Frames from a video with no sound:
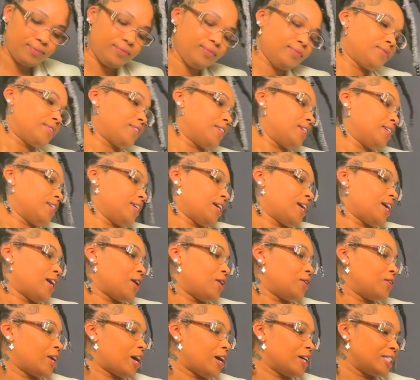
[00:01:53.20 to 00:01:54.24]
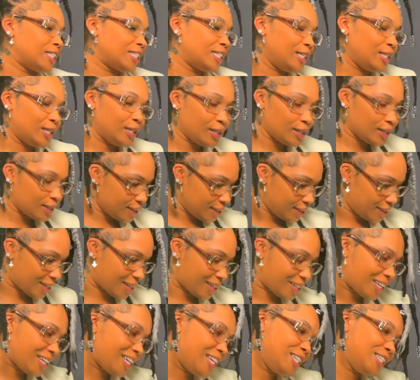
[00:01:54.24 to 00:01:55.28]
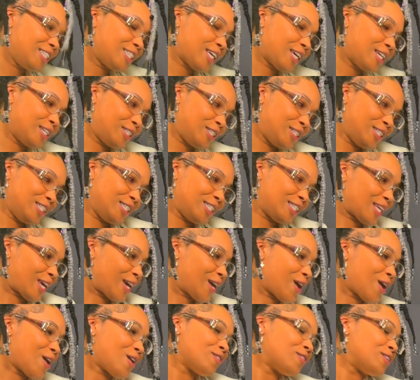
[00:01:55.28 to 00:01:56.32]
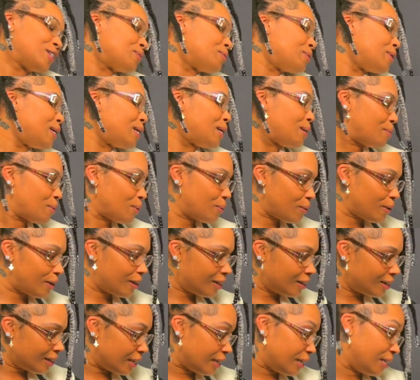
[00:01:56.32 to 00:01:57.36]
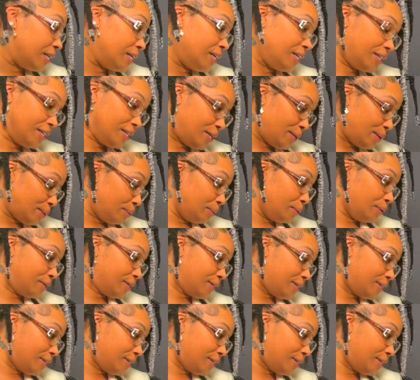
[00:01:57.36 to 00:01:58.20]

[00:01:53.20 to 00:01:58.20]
See, Dr. He say, she say office, we keep it 100 here, you hear me?